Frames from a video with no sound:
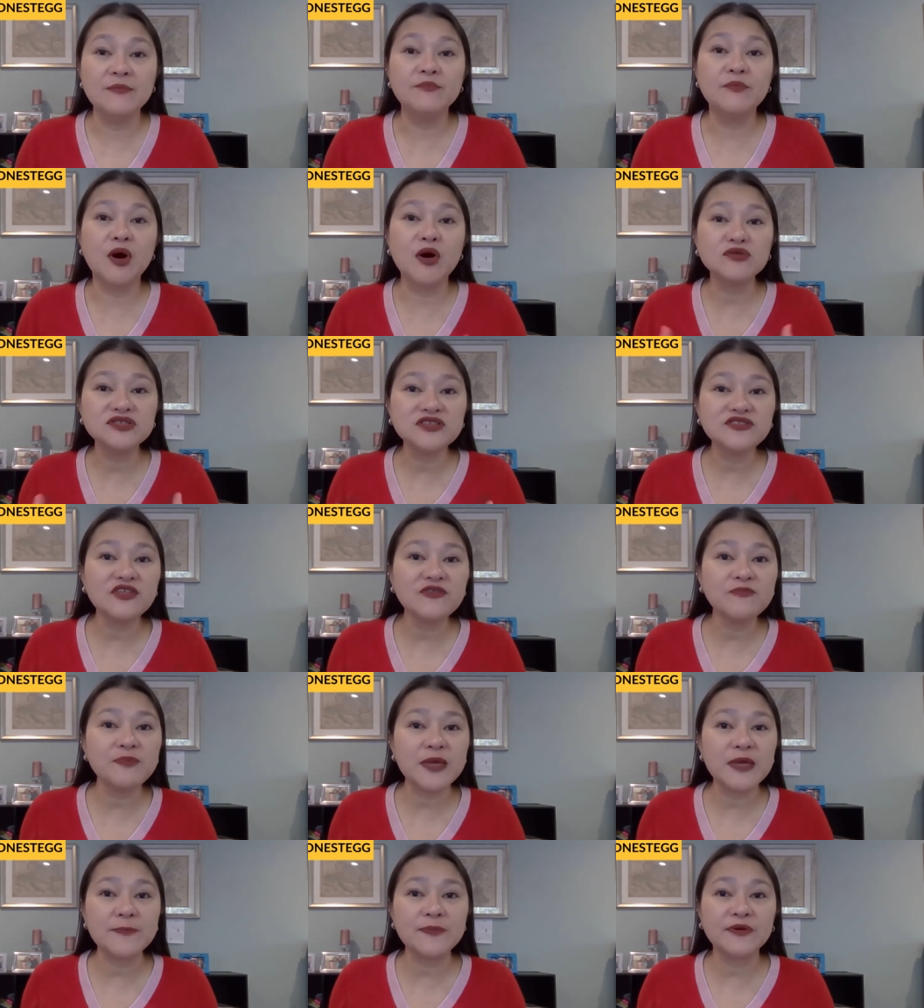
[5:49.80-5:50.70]
Most of
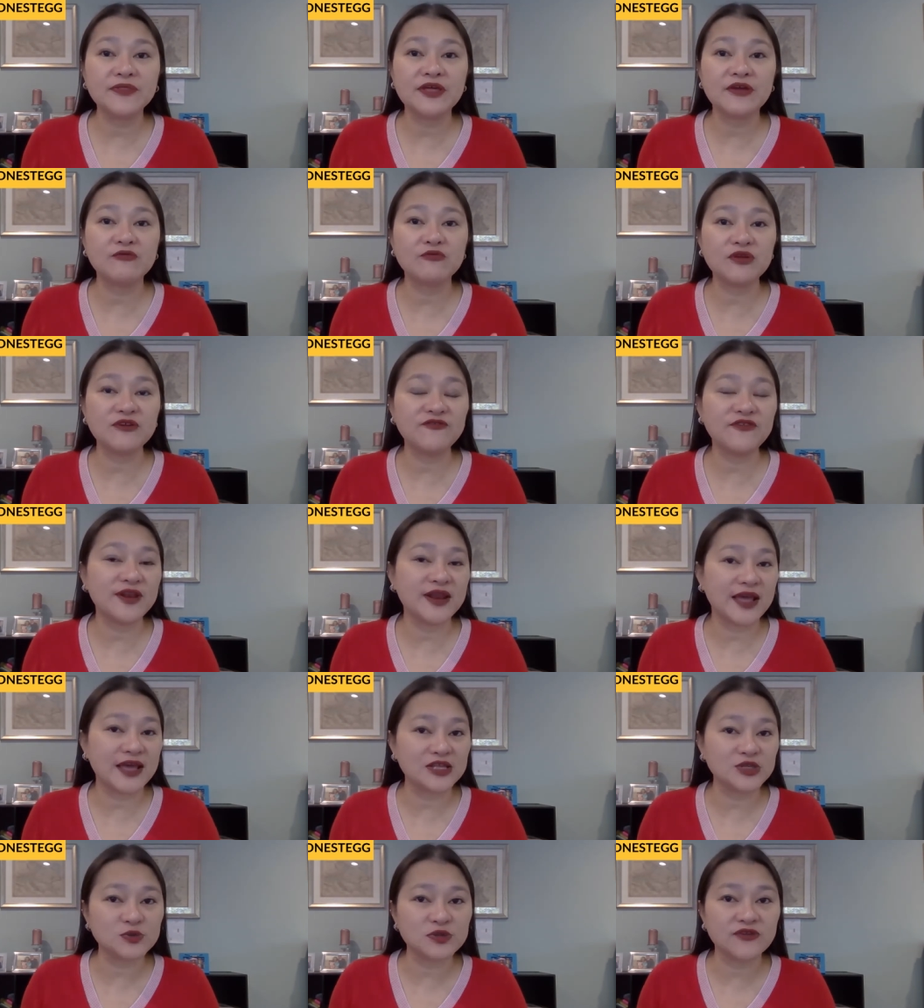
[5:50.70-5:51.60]
the people that
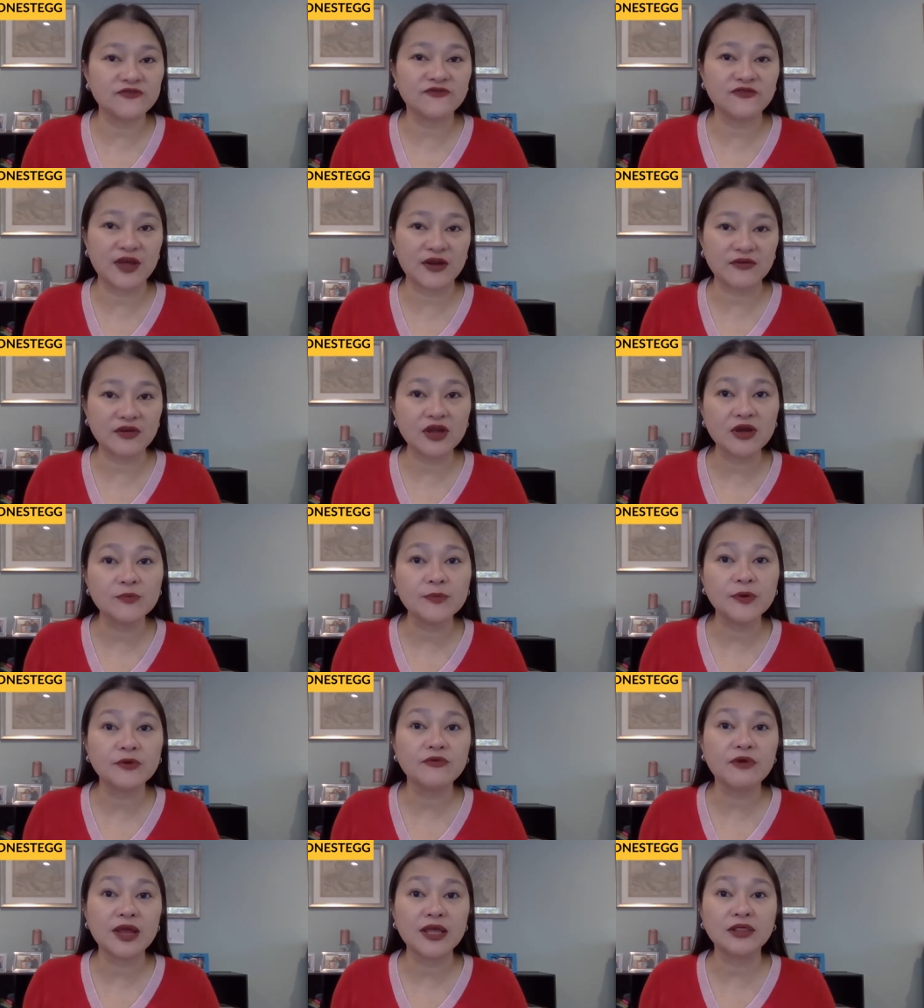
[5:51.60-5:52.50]
refinance with a
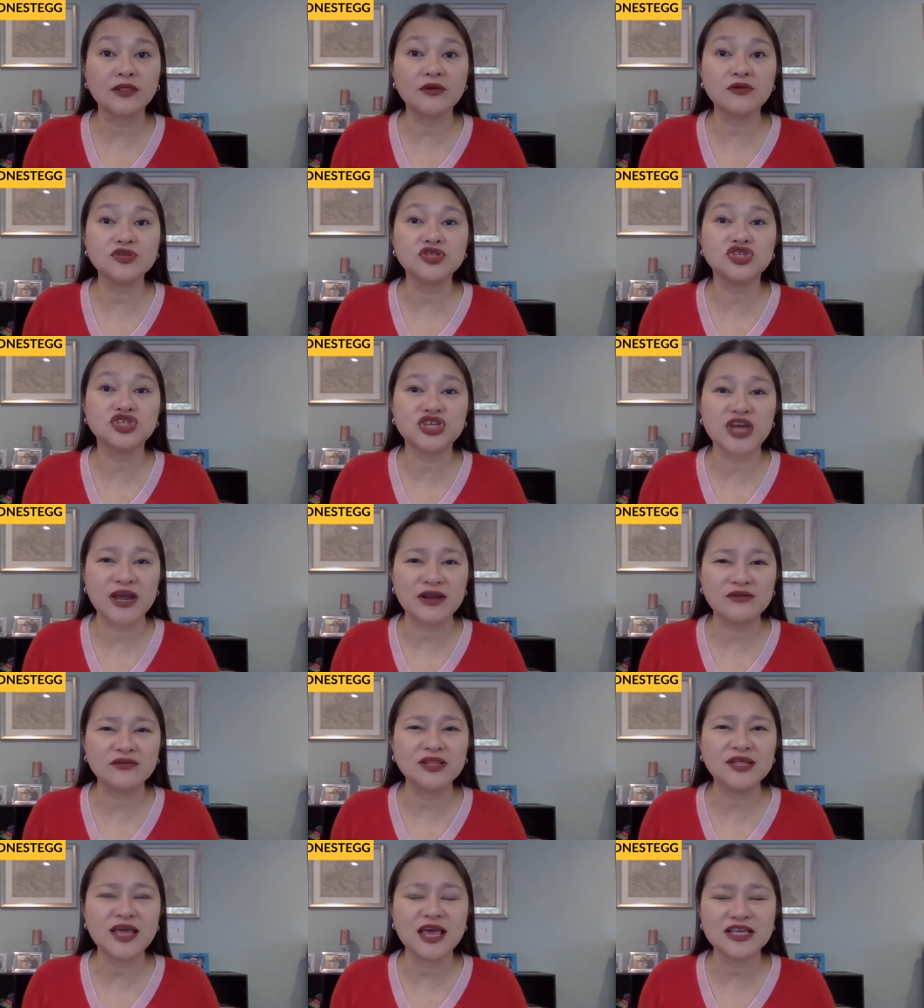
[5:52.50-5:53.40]
variable rate loan
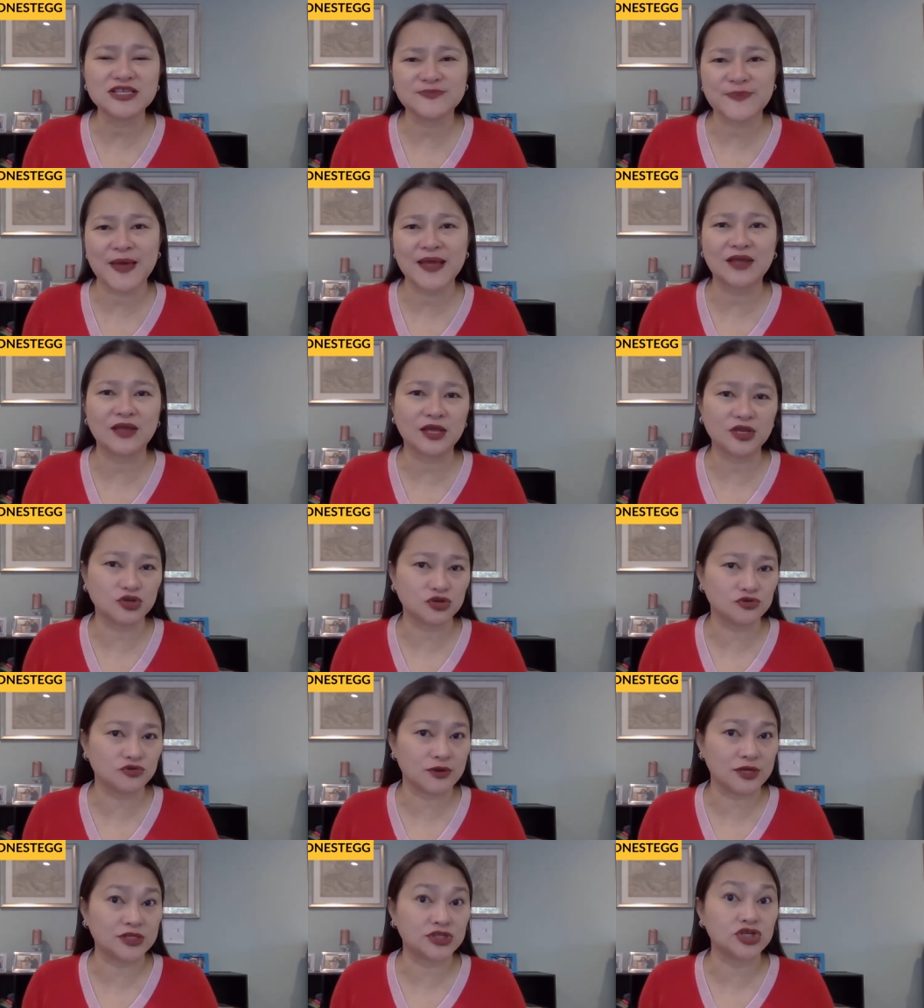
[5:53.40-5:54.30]
generally expect
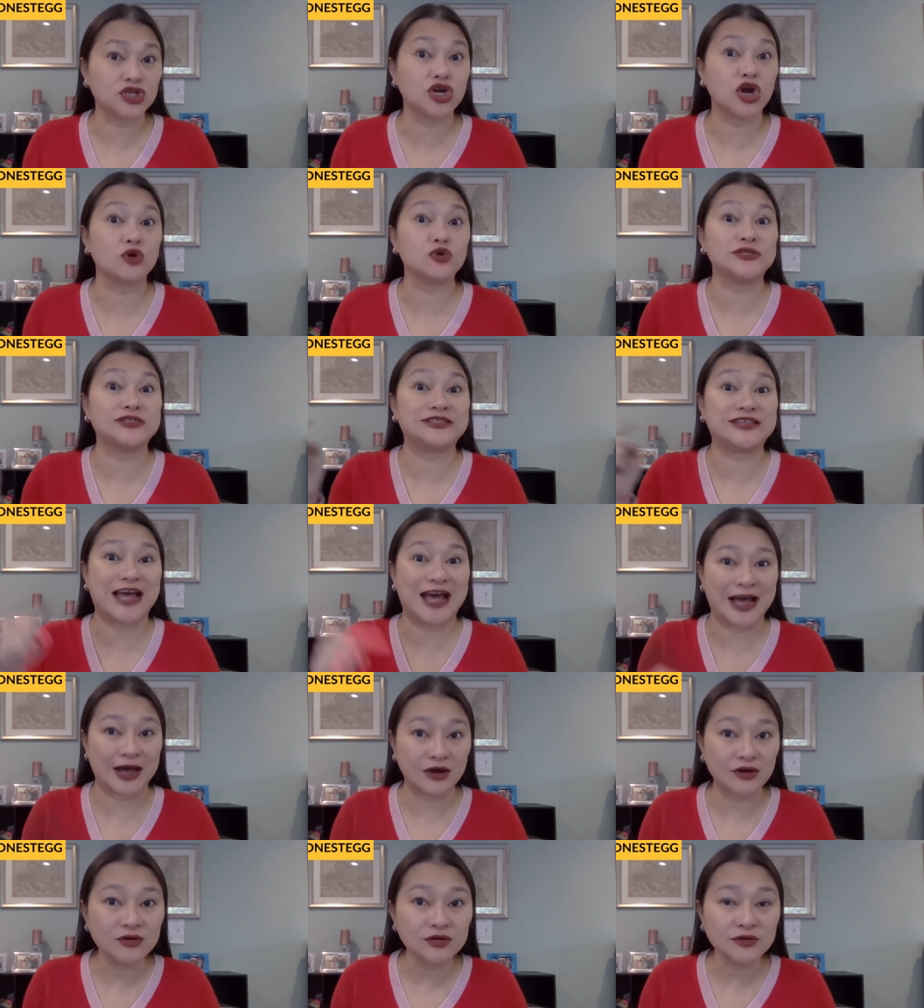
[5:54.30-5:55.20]
interest rates to go
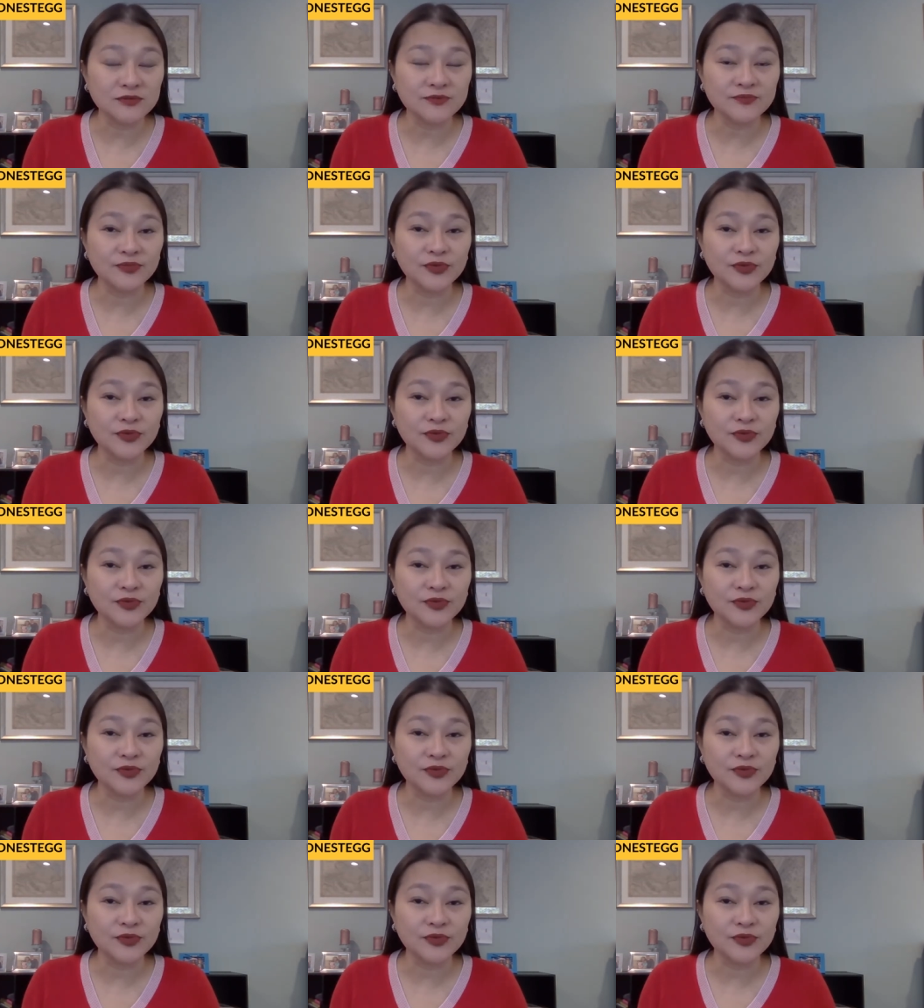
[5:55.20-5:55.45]
down